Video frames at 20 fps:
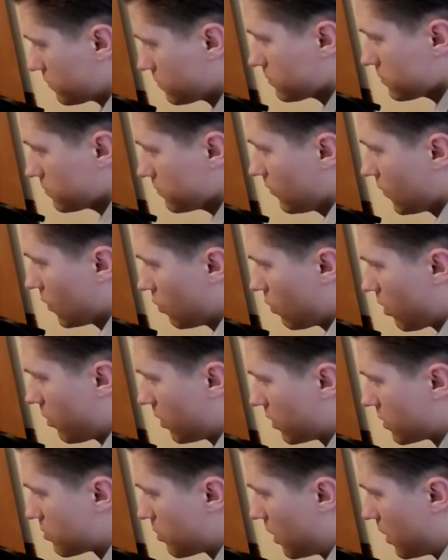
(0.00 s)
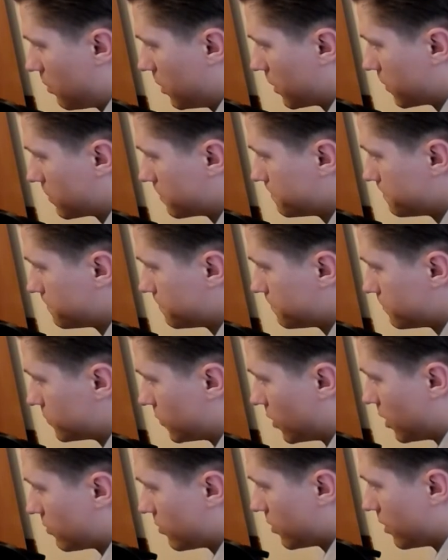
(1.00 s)
It's not. Walmart is public. Yeah.
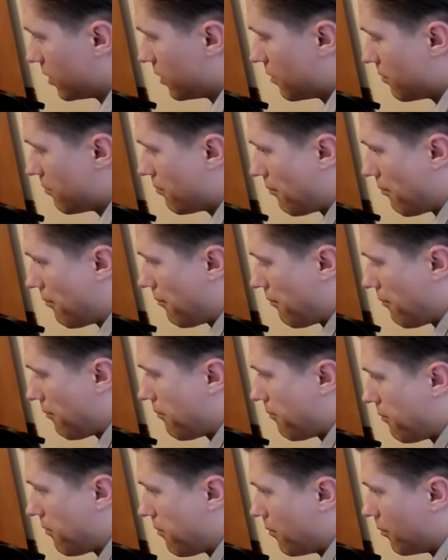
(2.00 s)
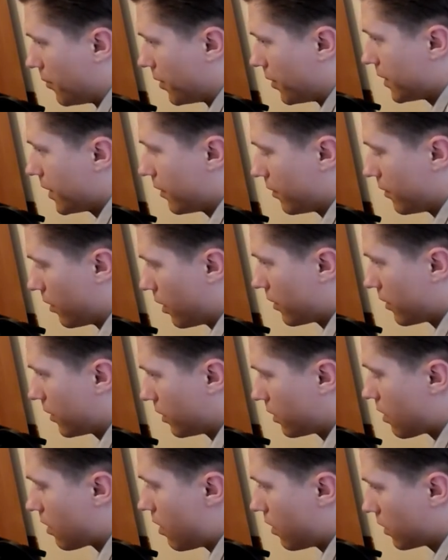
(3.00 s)
Right. Yeah. yeah. But yeah, I think
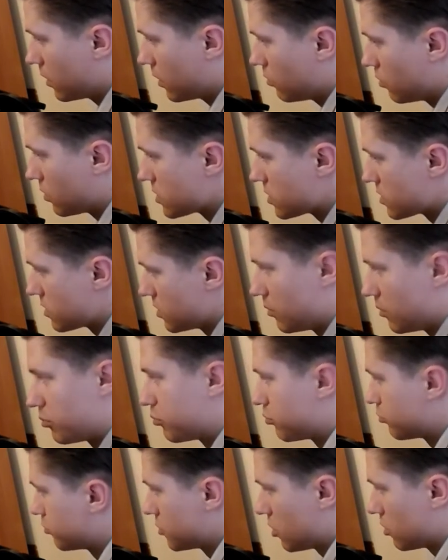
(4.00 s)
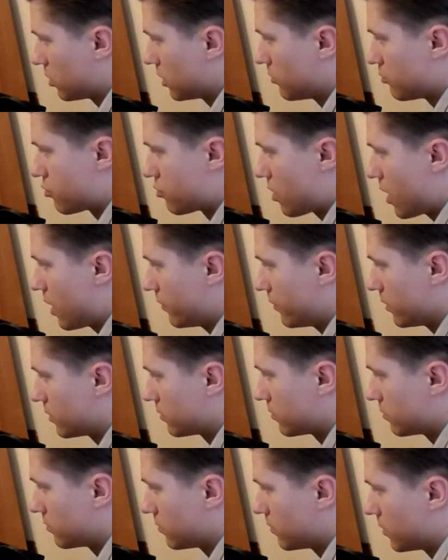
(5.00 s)
Cargill was still totally private.
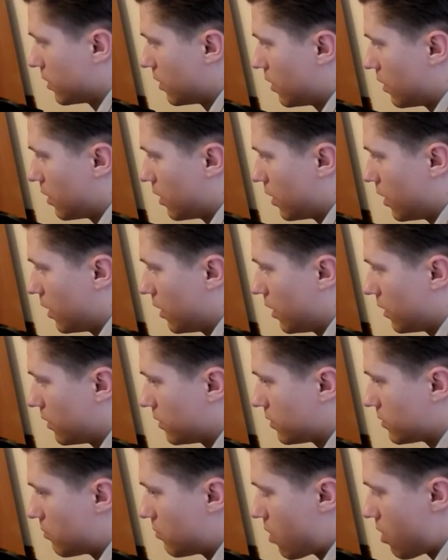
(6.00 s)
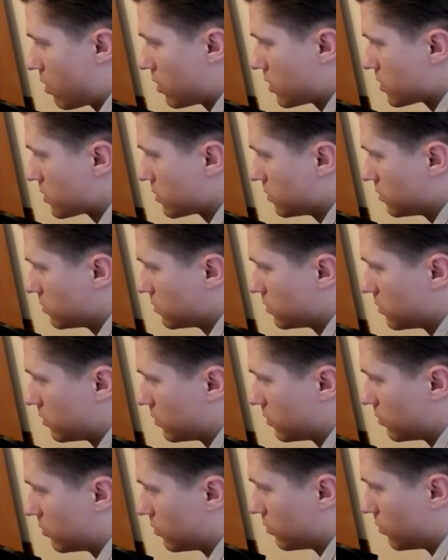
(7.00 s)
Okay. And Mars.
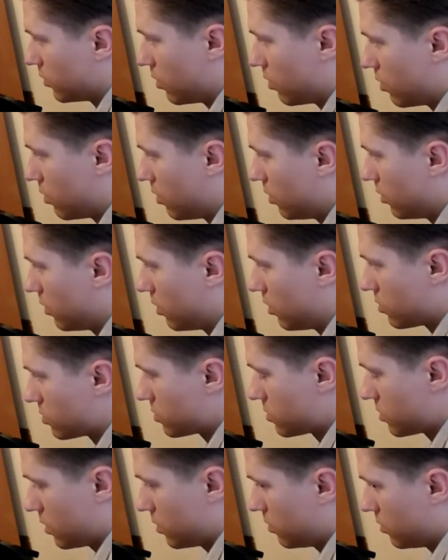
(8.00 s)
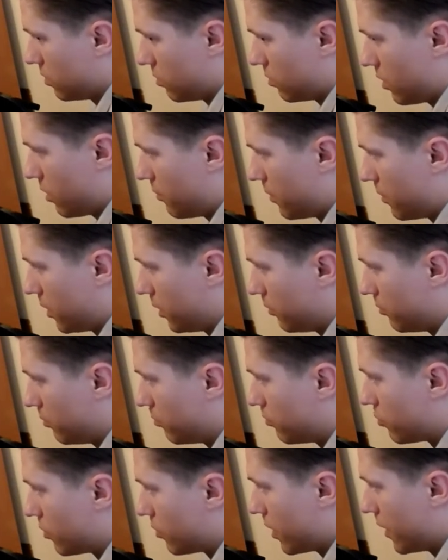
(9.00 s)
Okay. With all those, I don't know how many brands. Now they're getting put out of
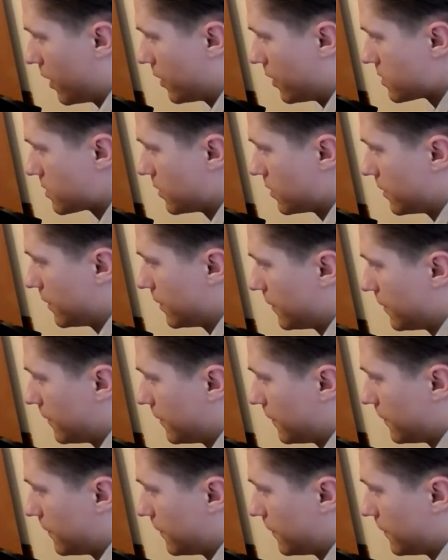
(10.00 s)
business by Amazon.